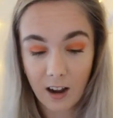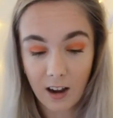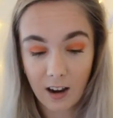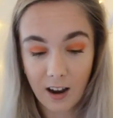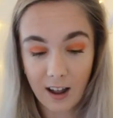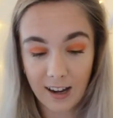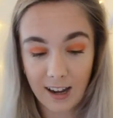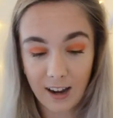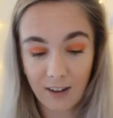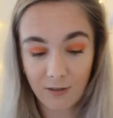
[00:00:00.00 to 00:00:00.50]

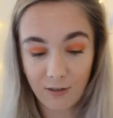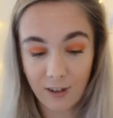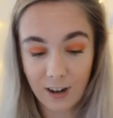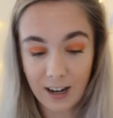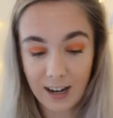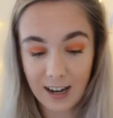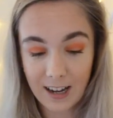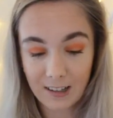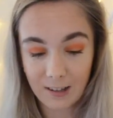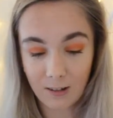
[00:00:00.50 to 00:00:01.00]
Like, it
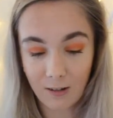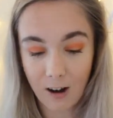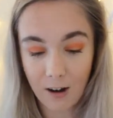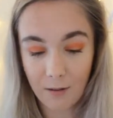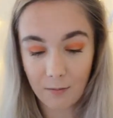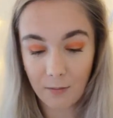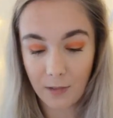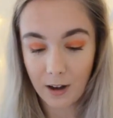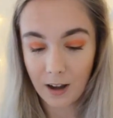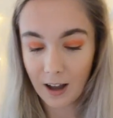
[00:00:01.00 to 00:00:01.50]
really is
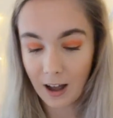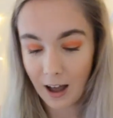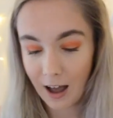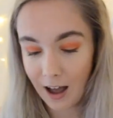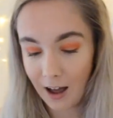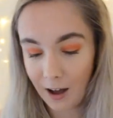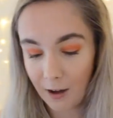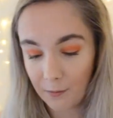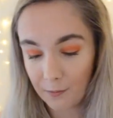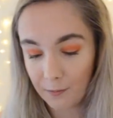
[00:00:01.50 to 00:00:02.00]
grim.
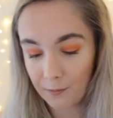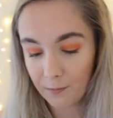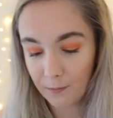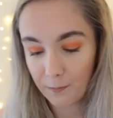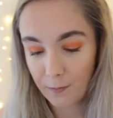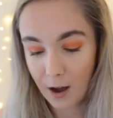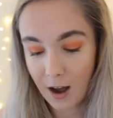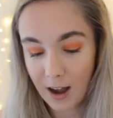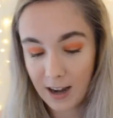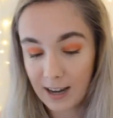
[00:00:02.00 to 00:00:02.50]

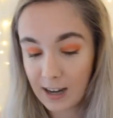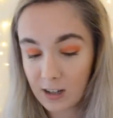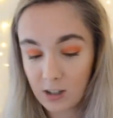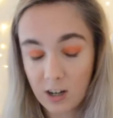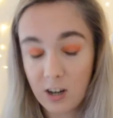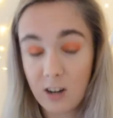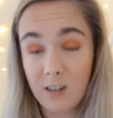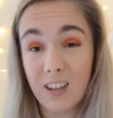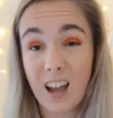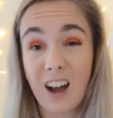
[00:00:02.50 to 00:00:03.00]
But I
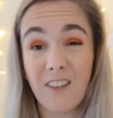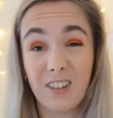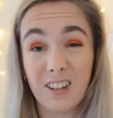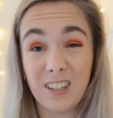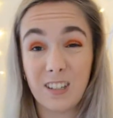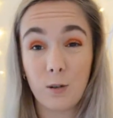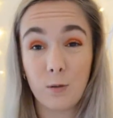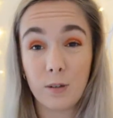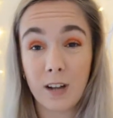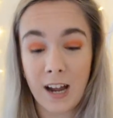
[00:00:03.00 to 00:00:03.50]
literally use it every
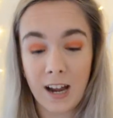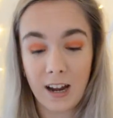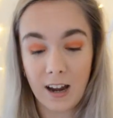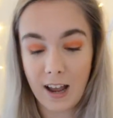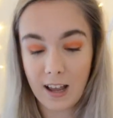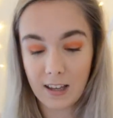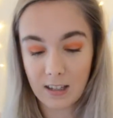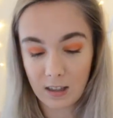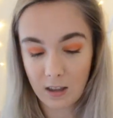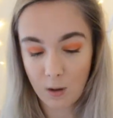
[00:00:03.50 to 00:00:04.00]
single day.
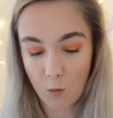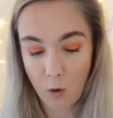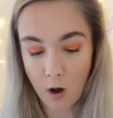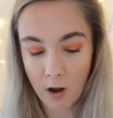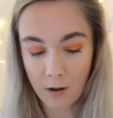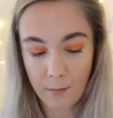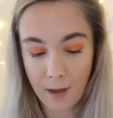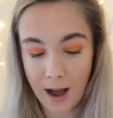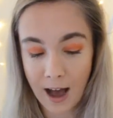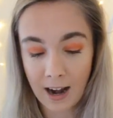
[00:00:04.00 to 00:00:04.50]
It's the
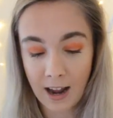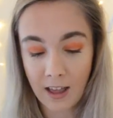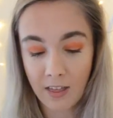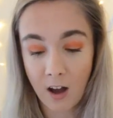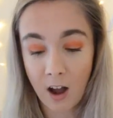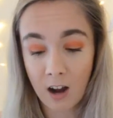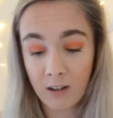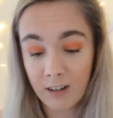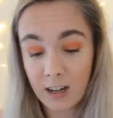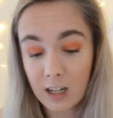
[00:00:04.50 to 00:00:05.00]
one palette that
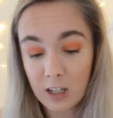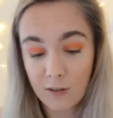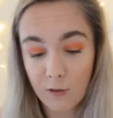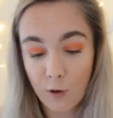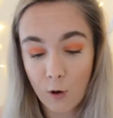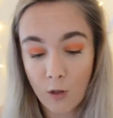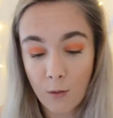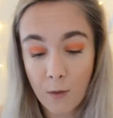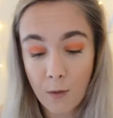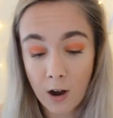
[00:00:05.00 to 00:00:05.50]
I reach
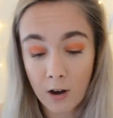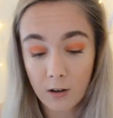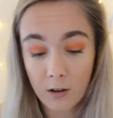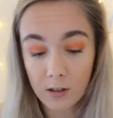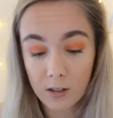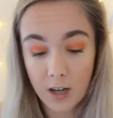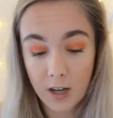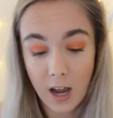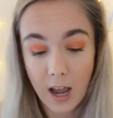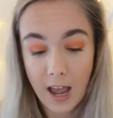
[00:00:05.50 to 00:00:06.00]
for the
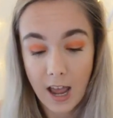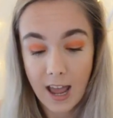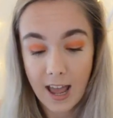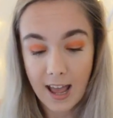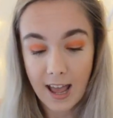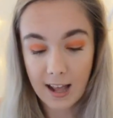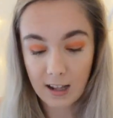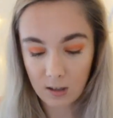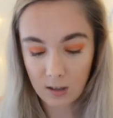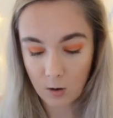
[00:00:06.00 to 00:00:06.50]
most.
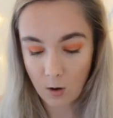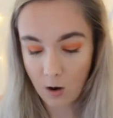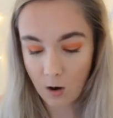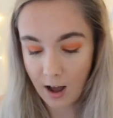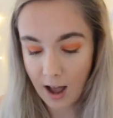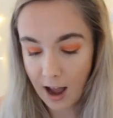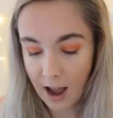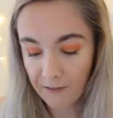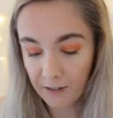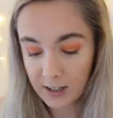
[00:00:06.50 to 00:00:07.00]
It's
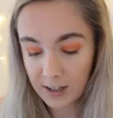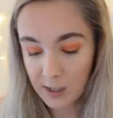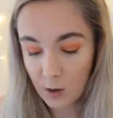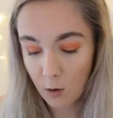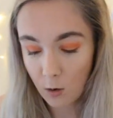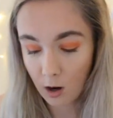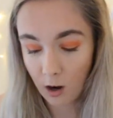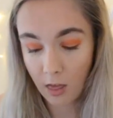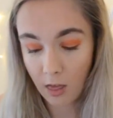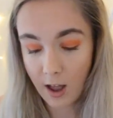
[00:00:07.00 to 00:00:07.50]
got every
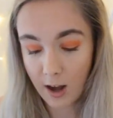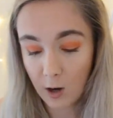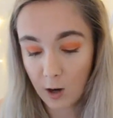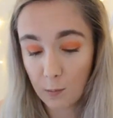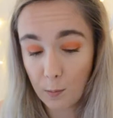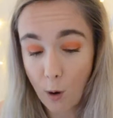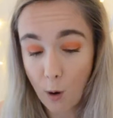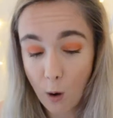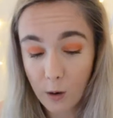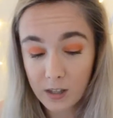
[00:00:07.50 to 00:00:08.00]
single colour that I
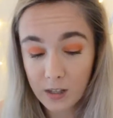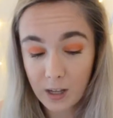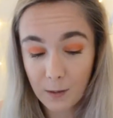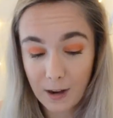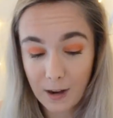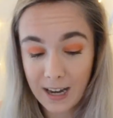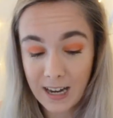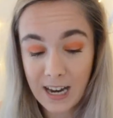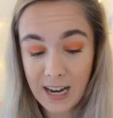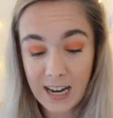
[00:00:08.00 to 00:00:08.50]
could
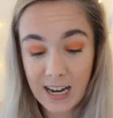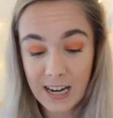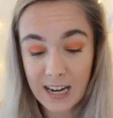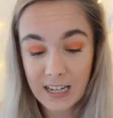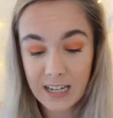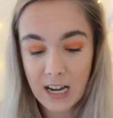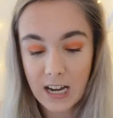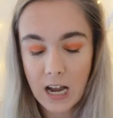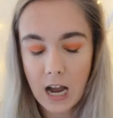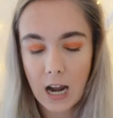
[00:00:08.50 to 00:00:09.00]
possibly need.